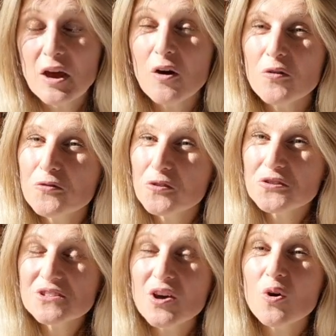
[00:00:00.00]
Of
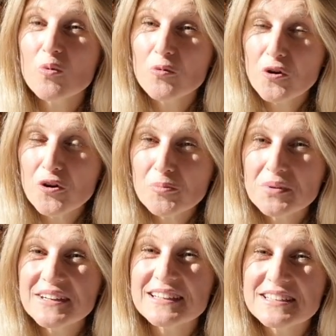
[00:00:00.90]
course,
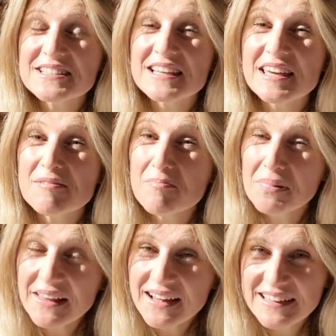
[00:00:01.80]
verb is
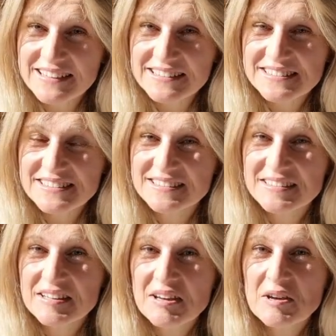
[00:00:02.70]
implied,
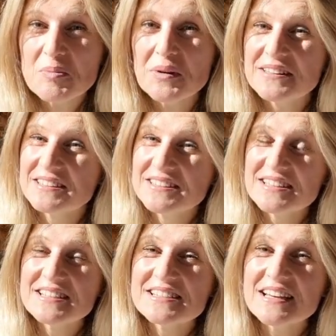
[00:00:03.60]
but it
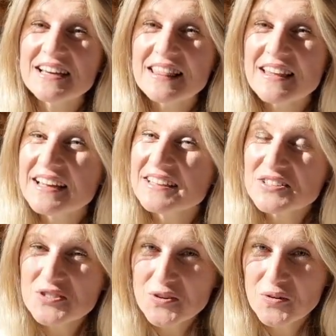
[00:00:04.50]
is like a
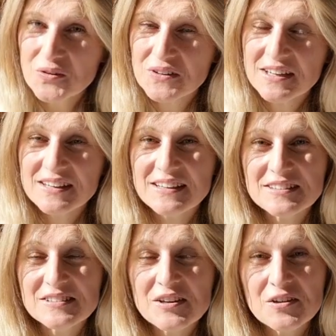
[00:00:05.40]
song
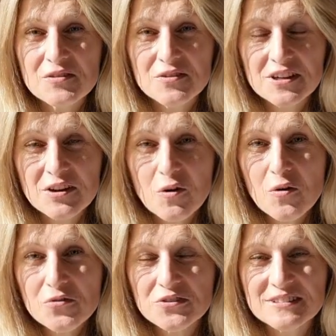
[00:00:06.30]
that very
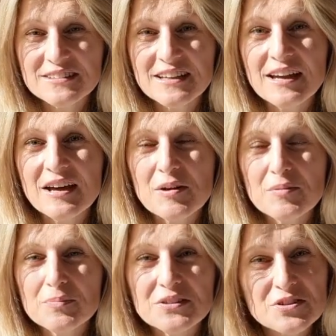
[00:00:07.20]
often
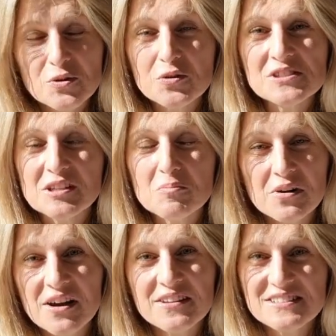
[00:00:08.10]
Pentecostal
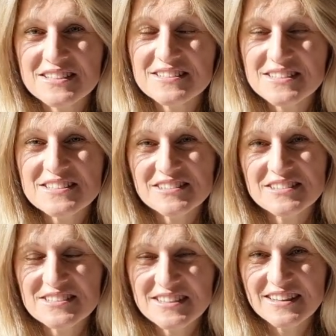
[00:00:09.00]
brothers and
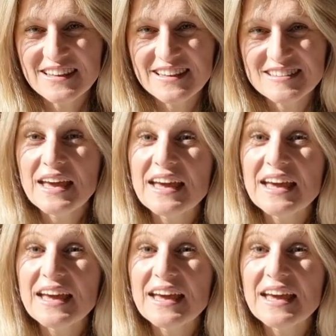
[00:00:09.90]
sisters singing.